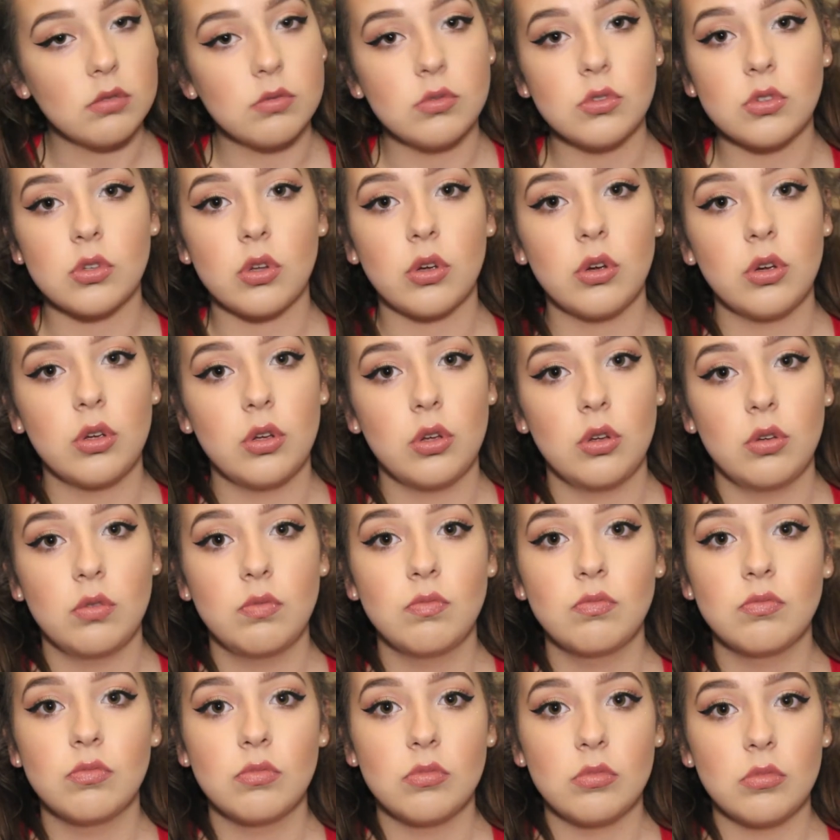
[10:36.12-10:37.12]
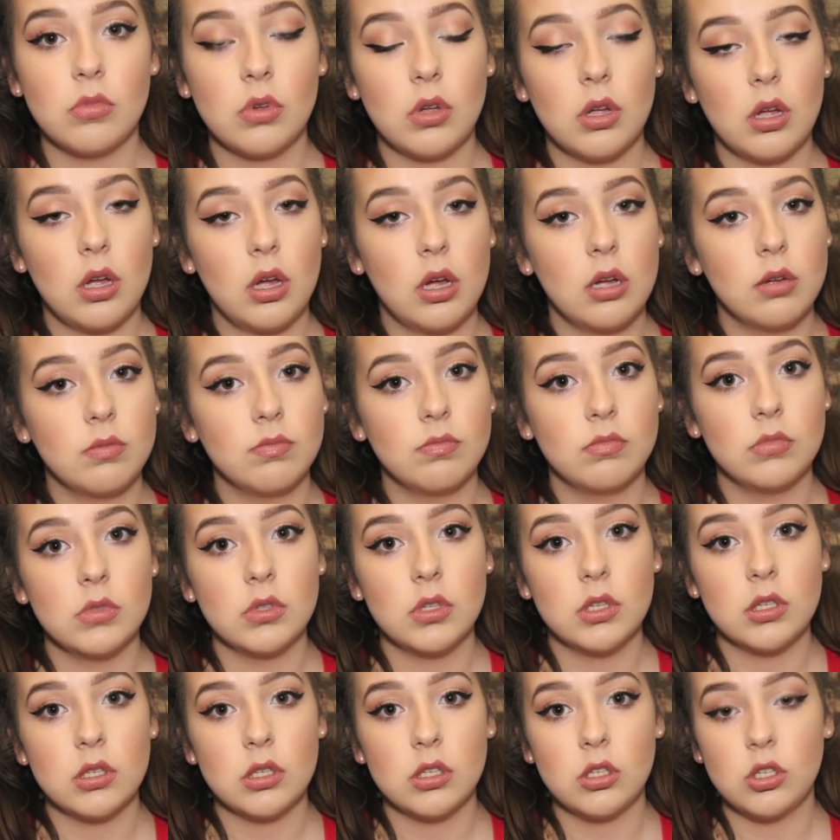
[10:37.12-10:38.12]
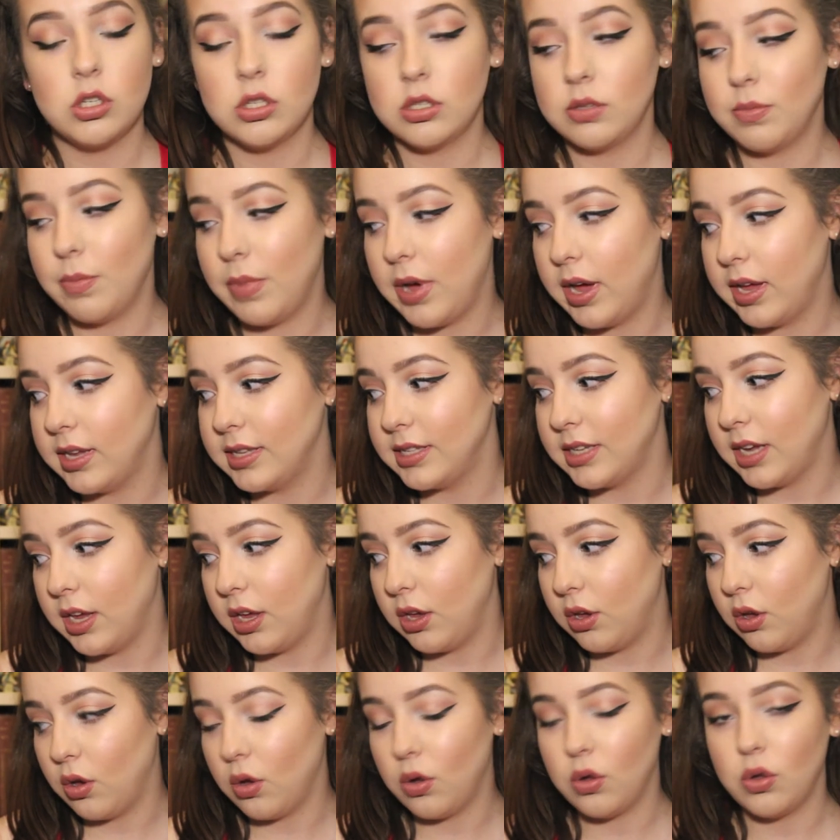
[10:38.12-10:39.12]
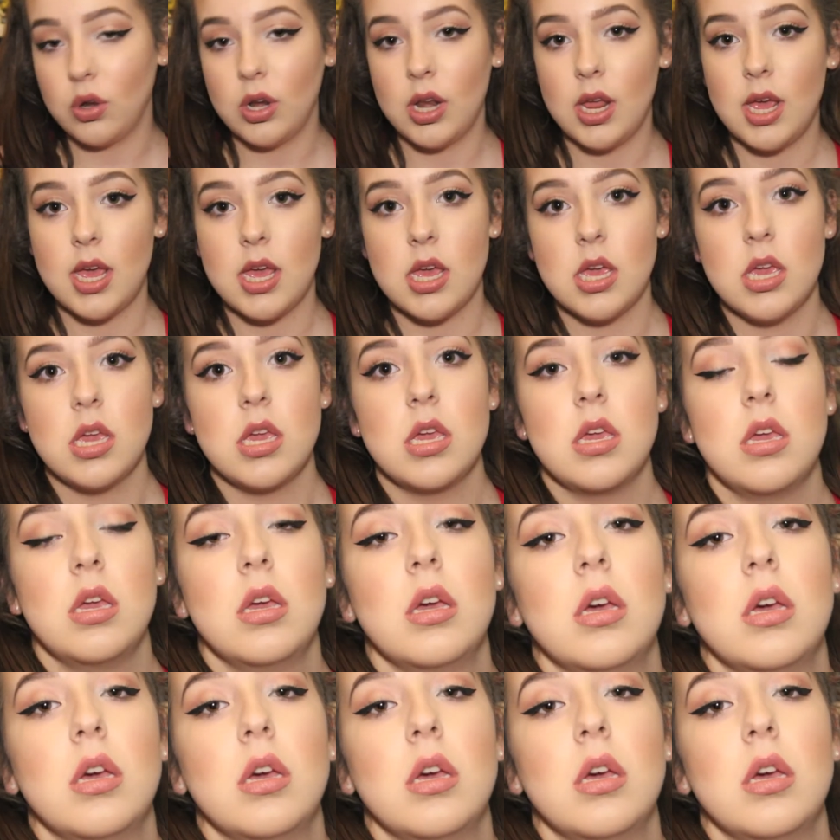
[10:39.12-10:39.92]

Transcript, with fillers: so this is just my take on a